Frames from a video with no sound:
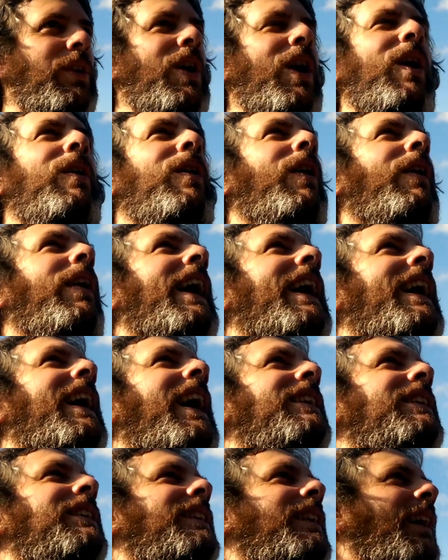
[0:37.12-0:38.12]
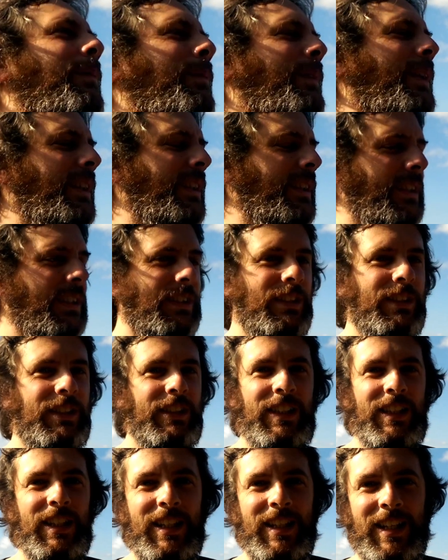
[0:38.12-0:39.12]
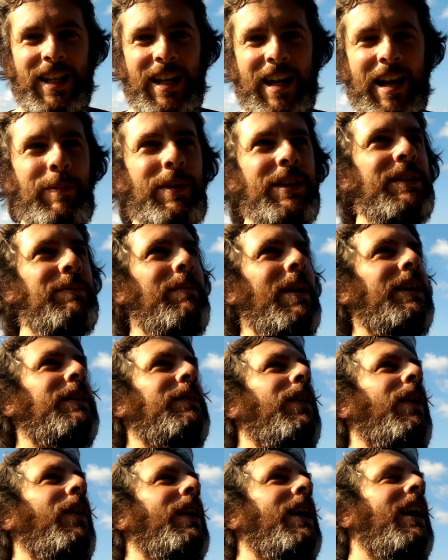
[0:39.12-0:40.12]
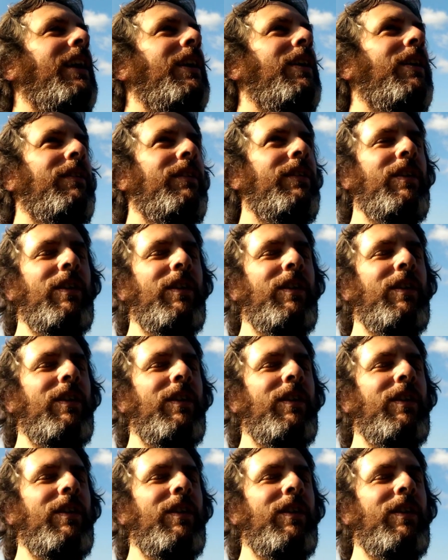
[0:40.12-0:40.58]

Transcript: No, not that kind of sandwich. I meant metaphorically, not